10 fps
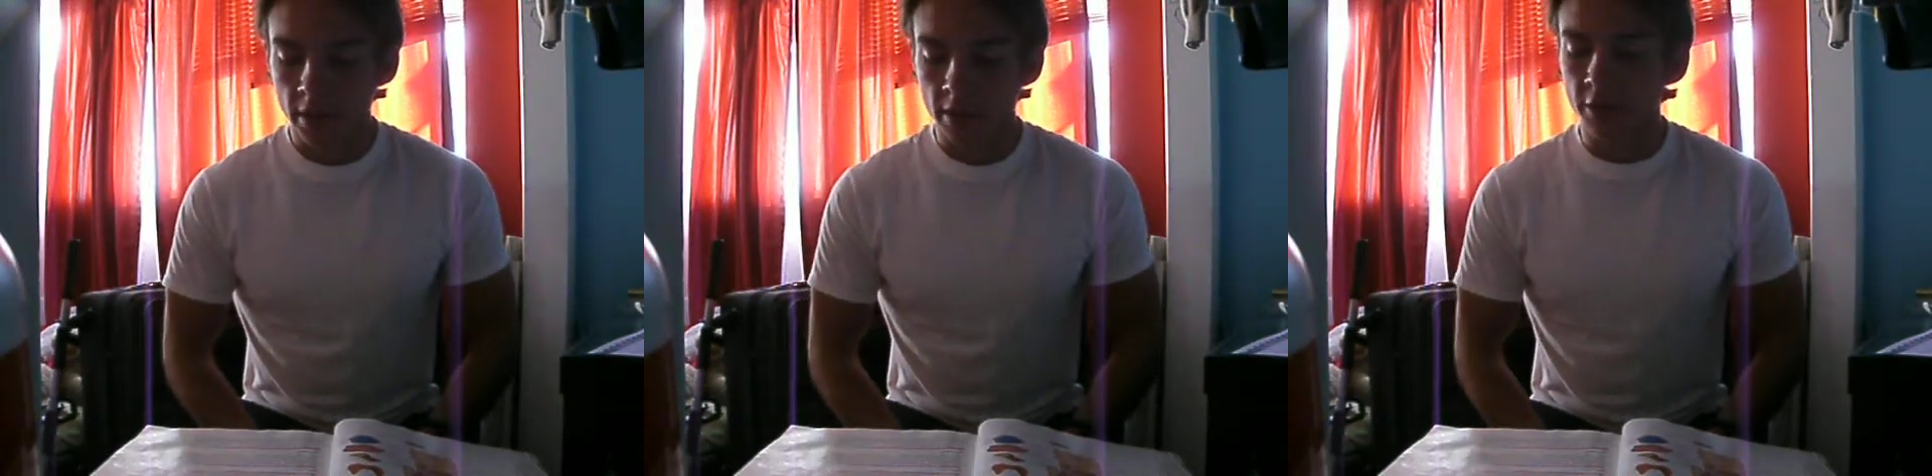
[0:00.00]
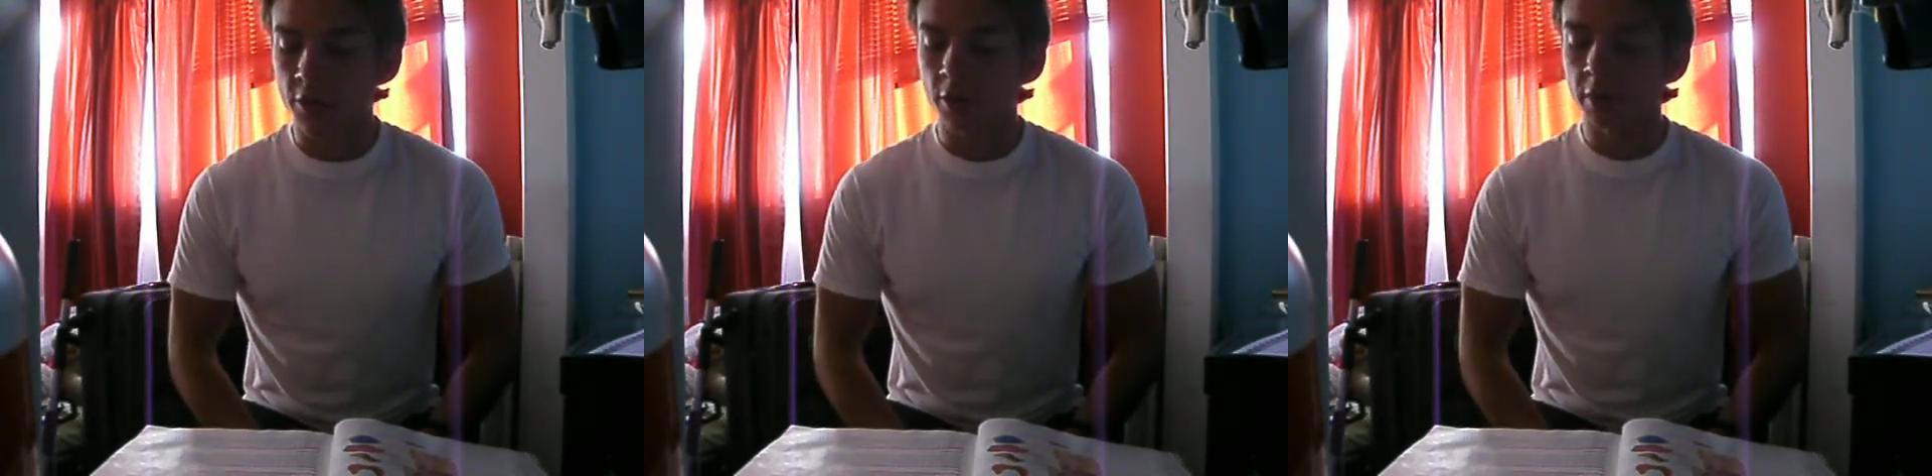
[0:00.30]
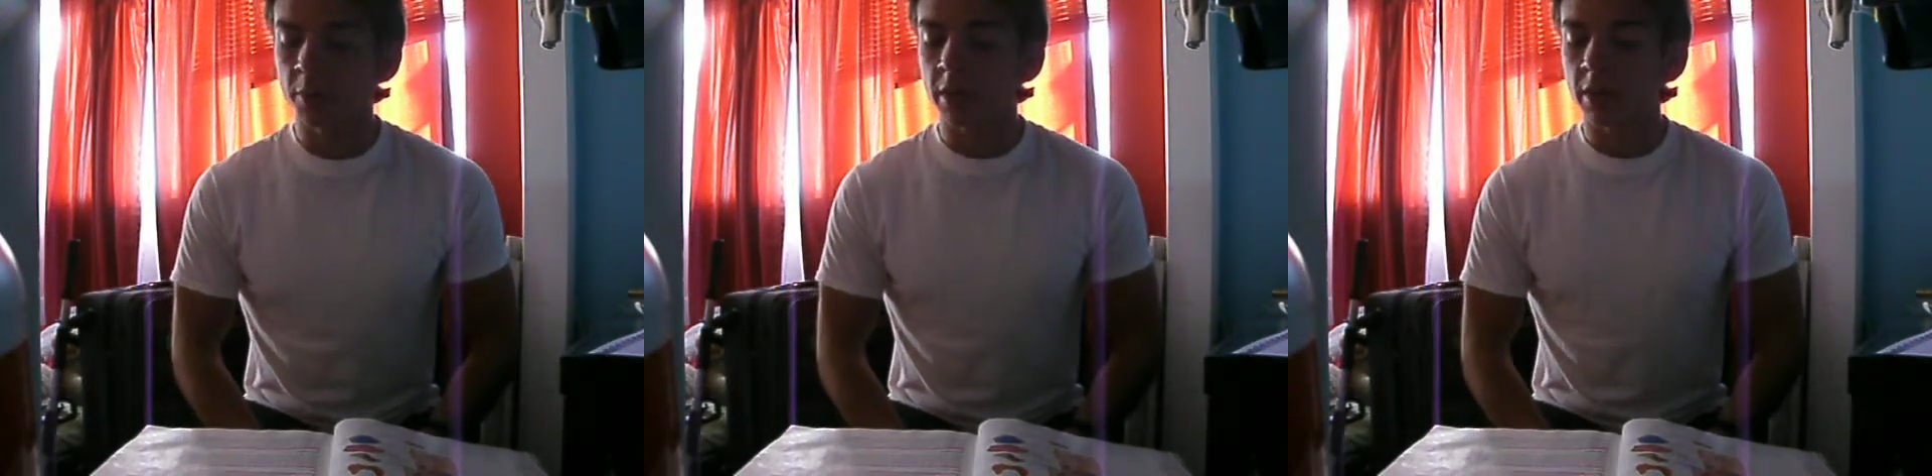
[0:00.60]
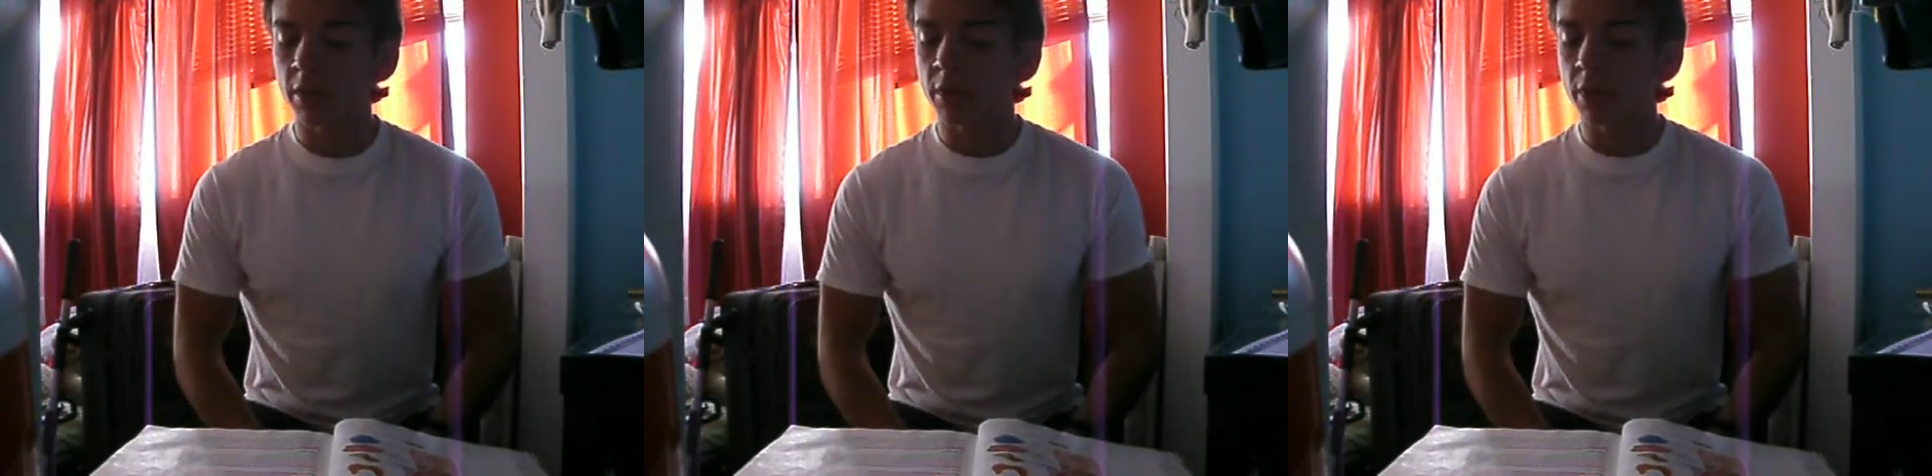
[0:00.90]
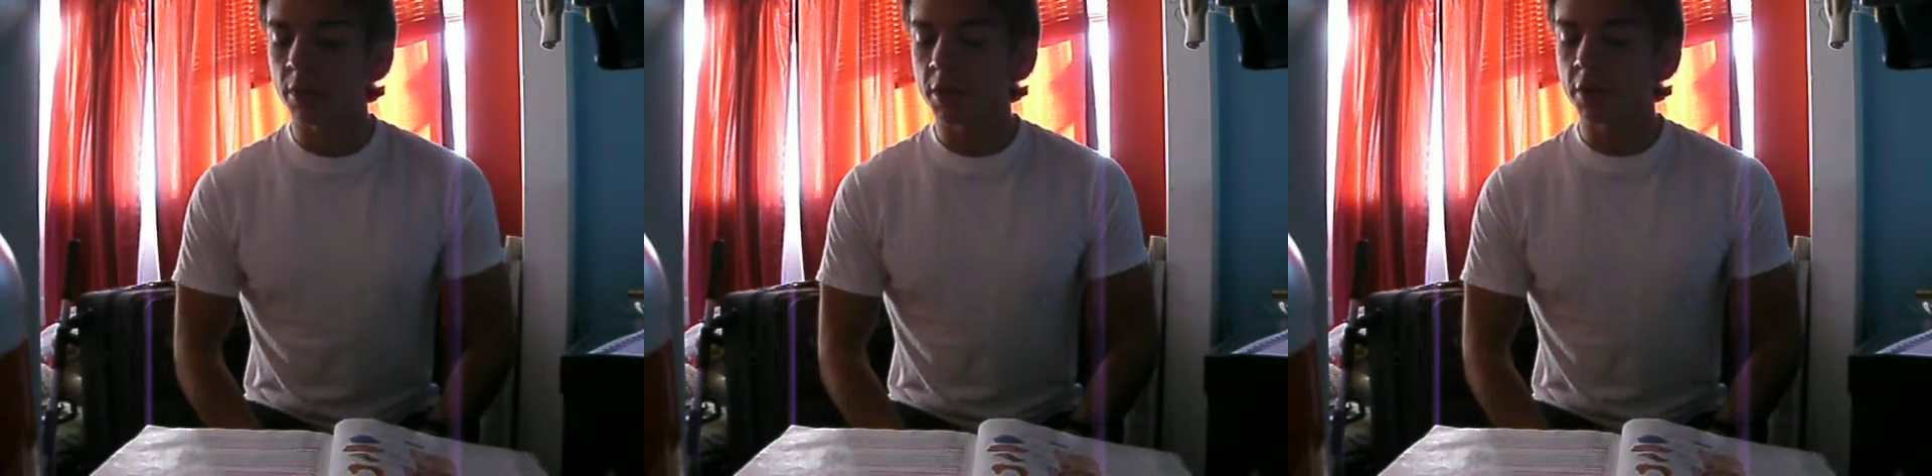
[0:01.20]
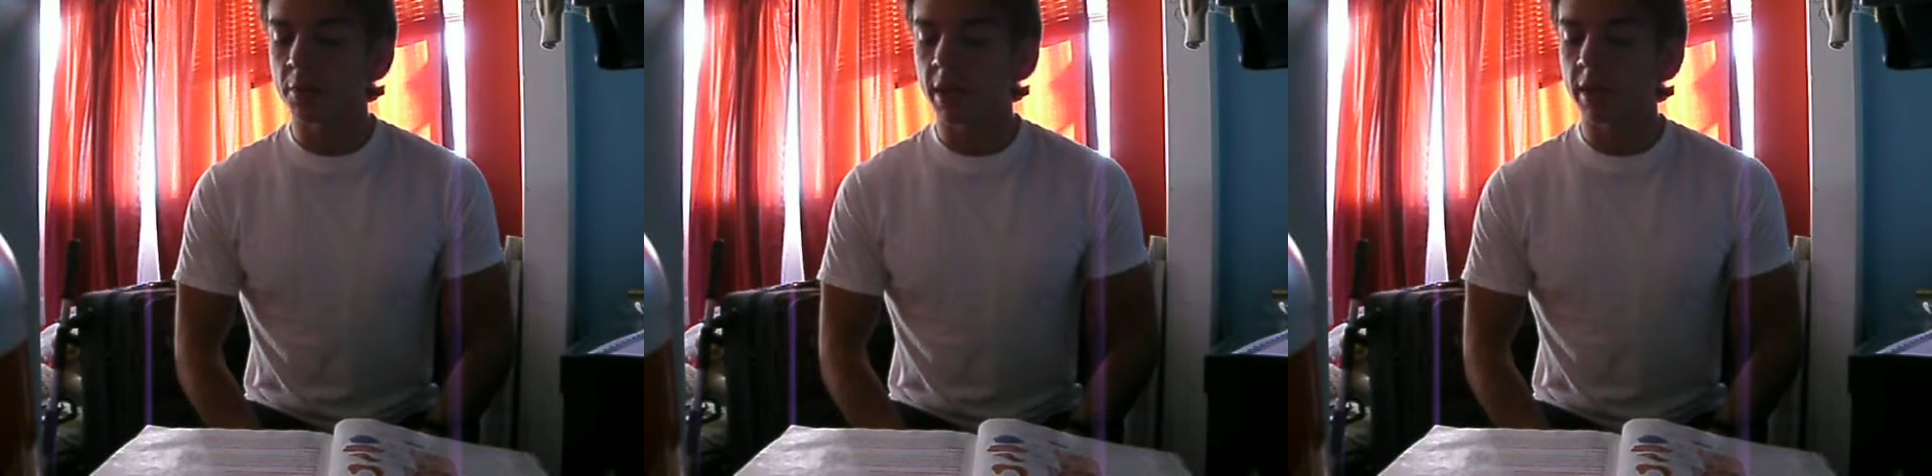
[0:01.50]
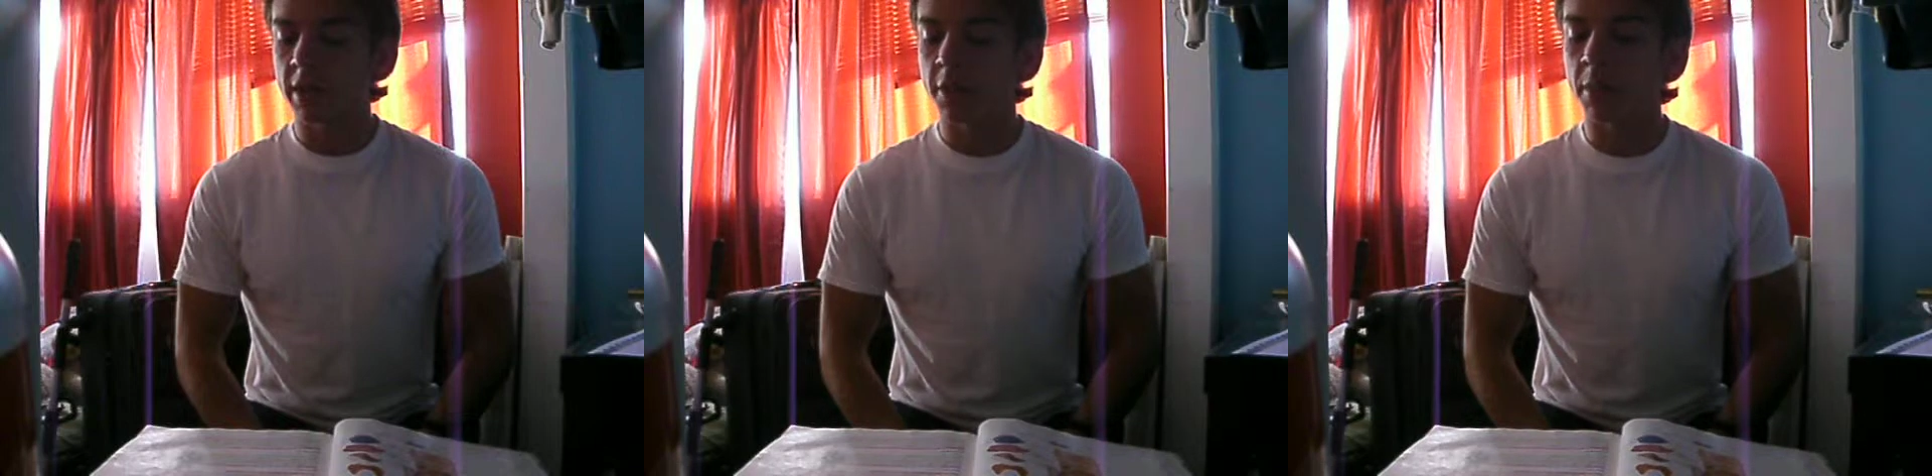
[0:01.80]
Control of blood glucose is
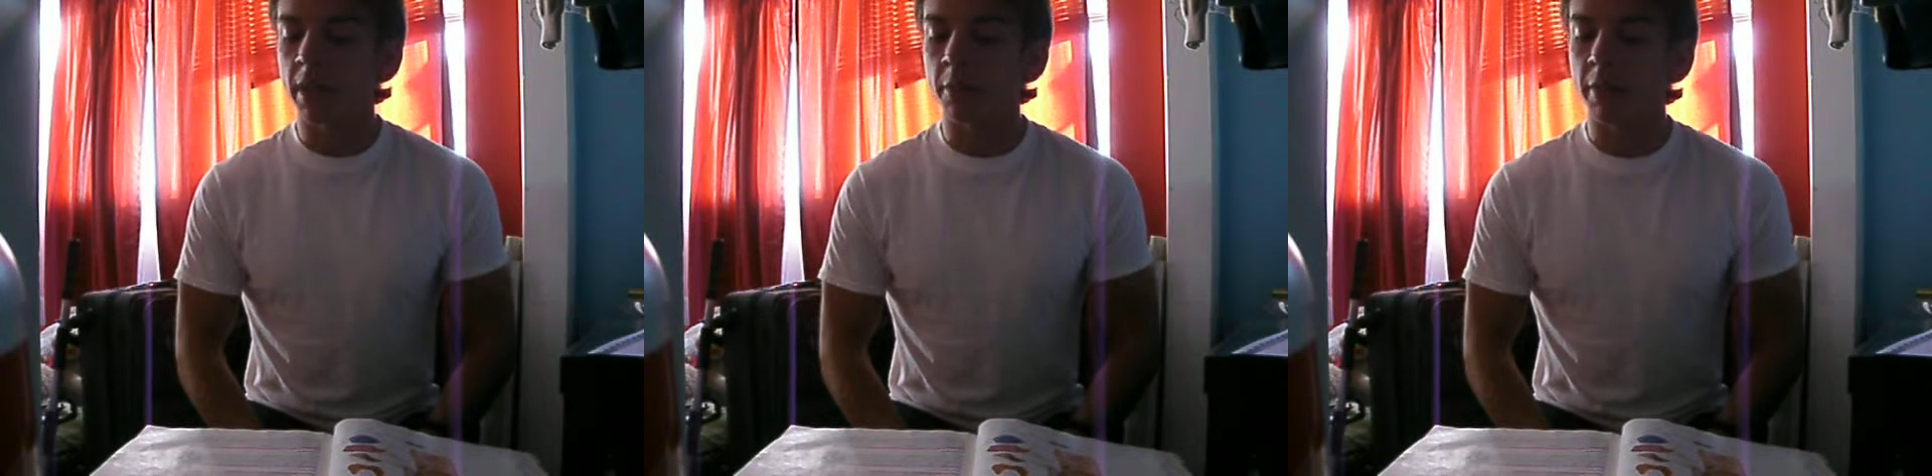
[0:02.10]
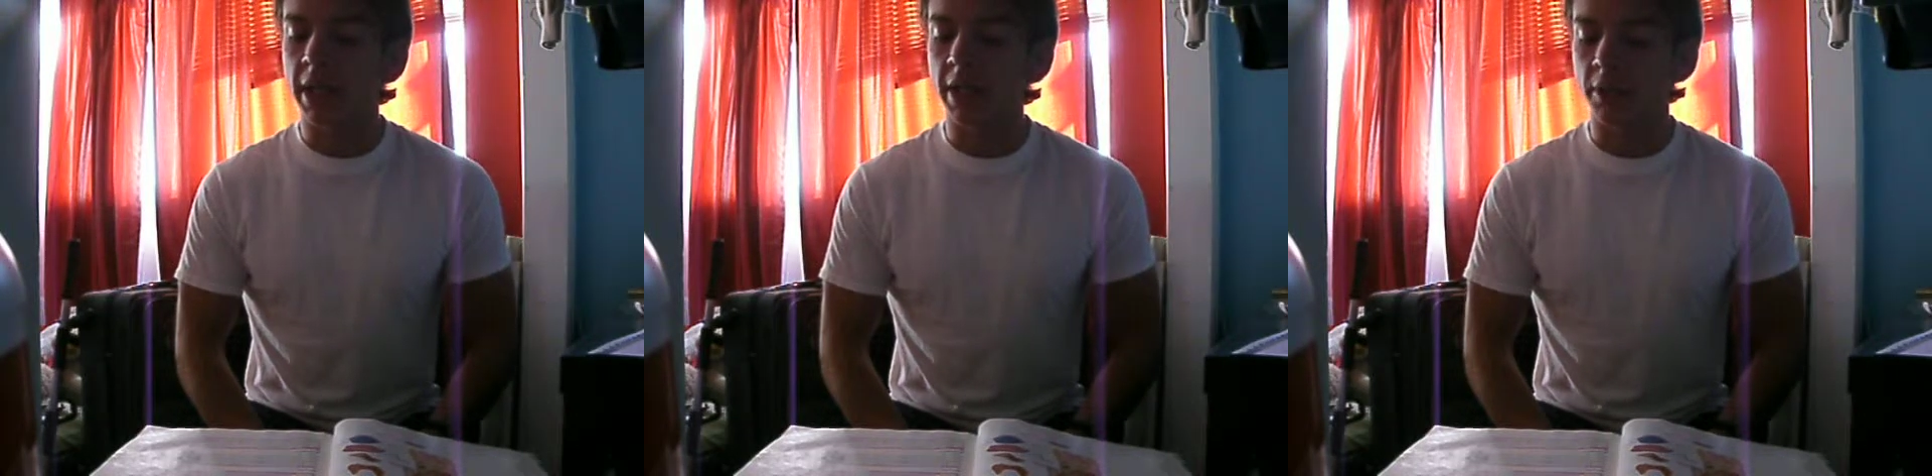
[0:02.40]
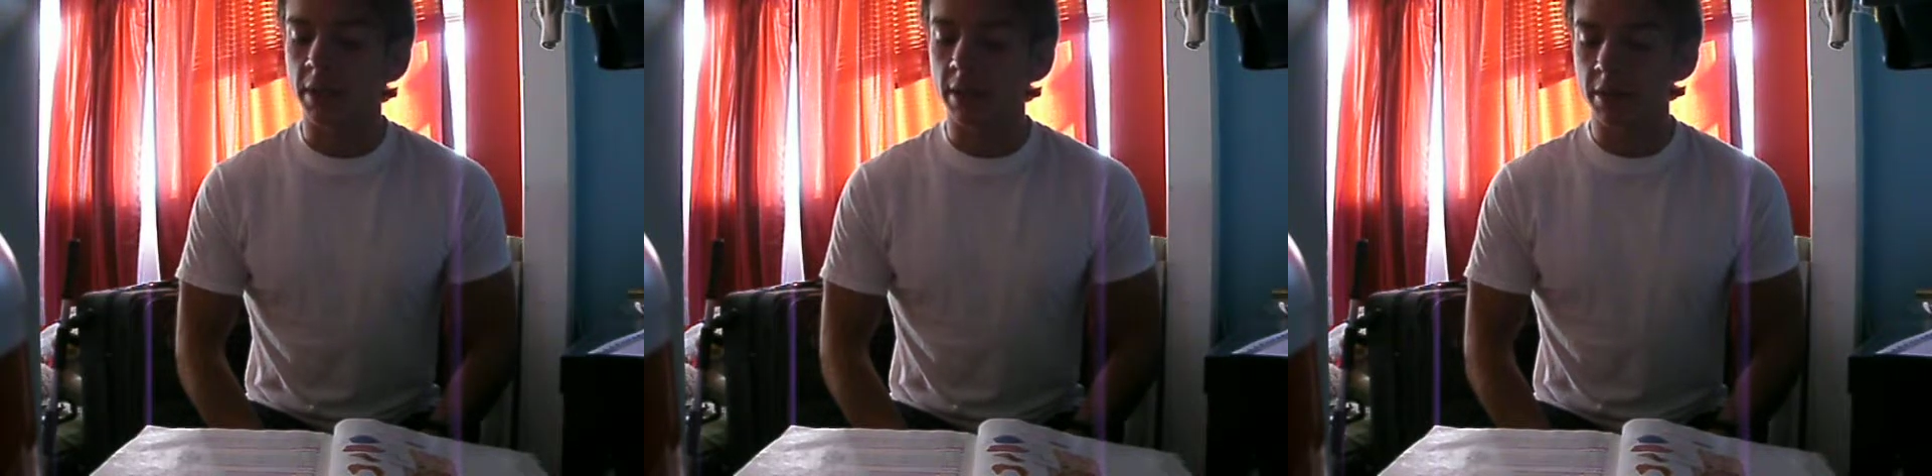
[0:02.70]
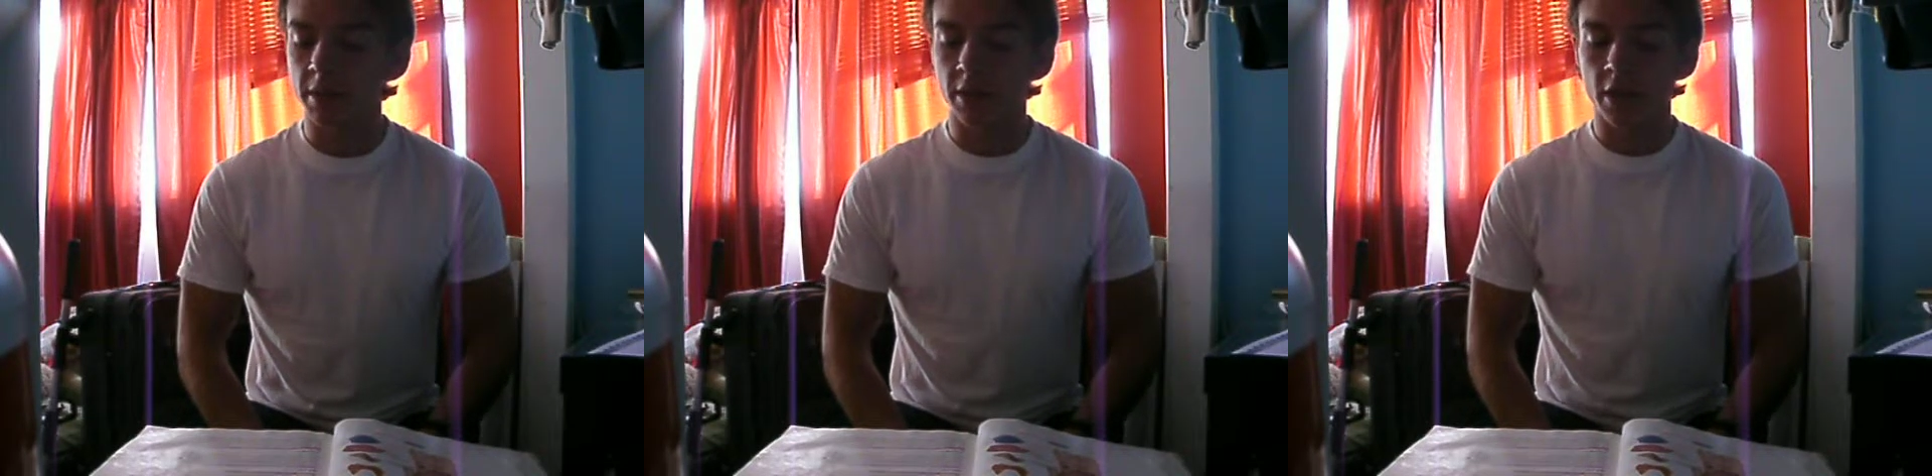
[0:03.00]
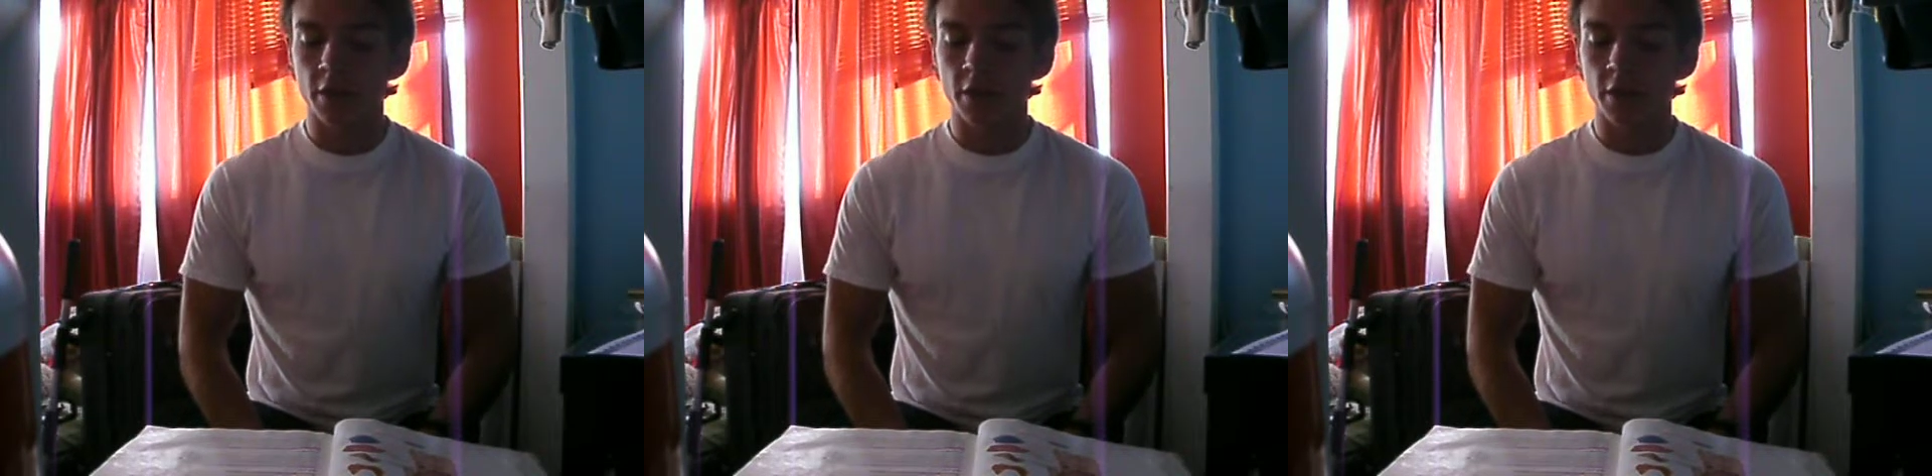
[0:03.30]
regulated by the pancreas,